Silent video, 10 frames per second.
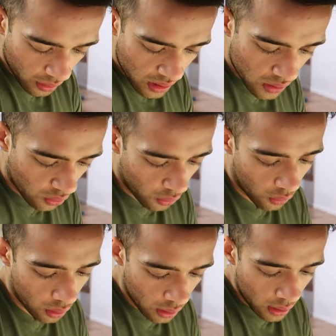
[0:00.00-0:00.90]

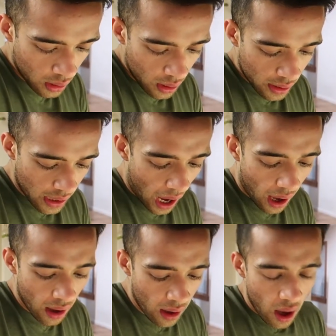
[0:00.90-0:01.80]
So
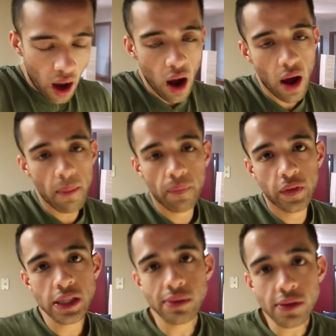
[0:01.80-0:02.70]
yeah.
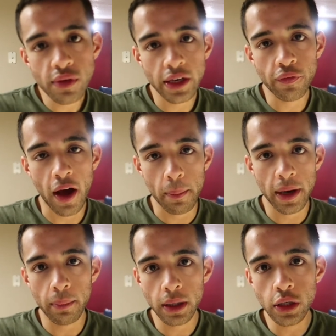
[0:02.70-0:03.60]
This was really fun,
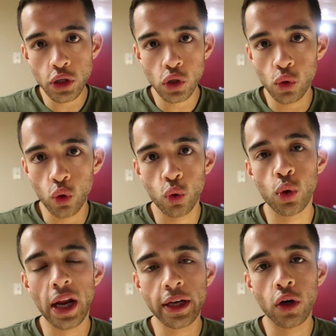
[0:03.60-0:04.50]
but I'm gonna
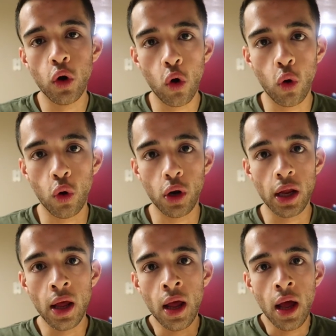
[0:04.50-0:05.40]
do like a whole
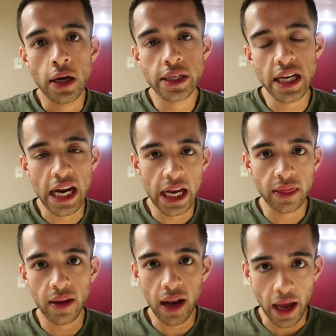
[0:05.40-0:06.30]
day
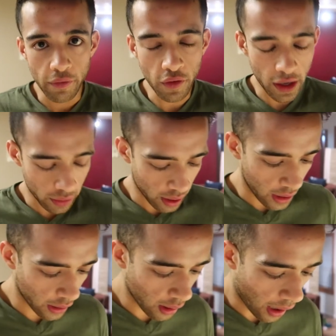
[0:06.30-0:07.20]
in the life kind of
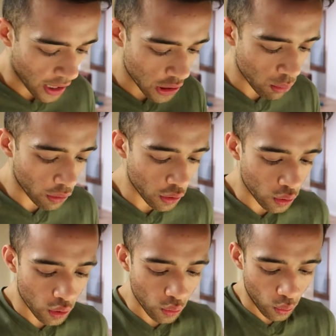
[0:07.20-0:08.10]
thing. I just wanted
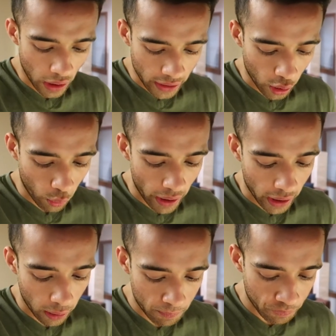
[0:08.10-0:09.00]
to do like a
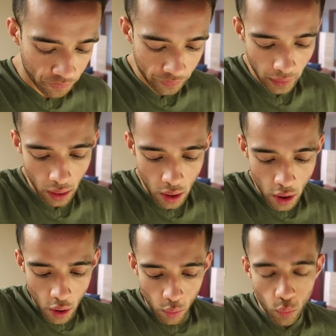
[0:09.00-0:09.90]
quick
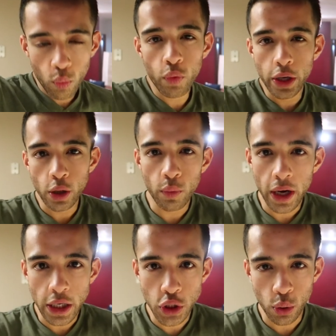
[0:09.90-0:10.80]
video
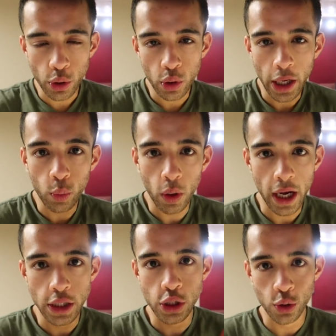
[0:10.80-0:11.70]
where I show you like what
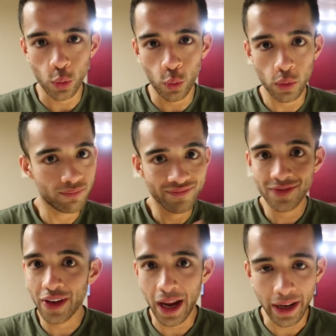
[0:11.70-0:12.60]
I do
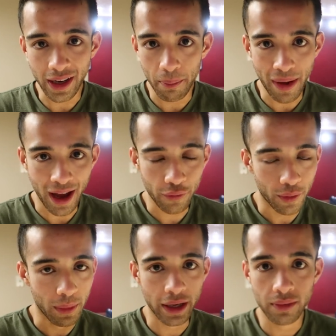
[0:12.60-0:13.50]
when come back
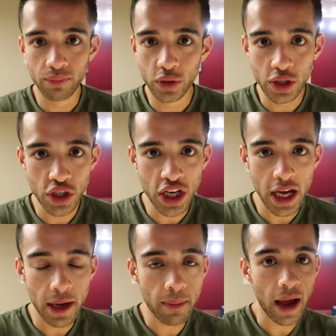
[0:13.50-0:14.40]
from like the
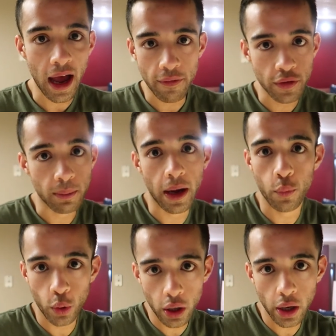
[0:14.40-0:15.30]
gym after my
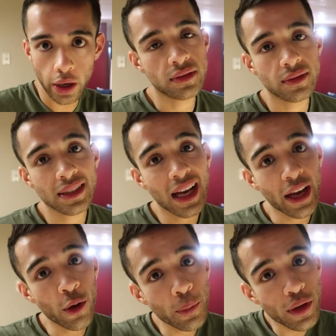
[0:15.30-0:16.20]
work.
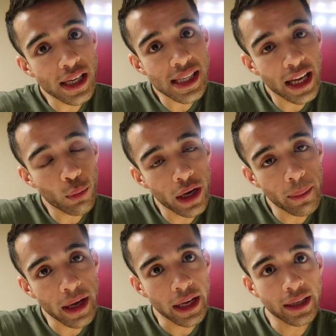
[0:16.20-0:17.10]
I hope you guys like what I
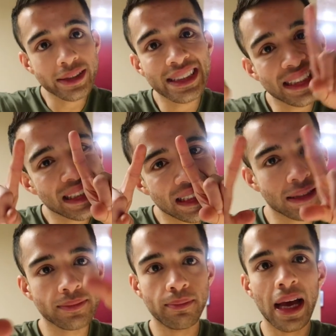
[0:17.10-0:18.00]
make.
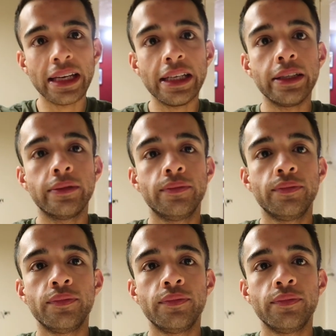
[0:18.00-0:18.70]
Bye.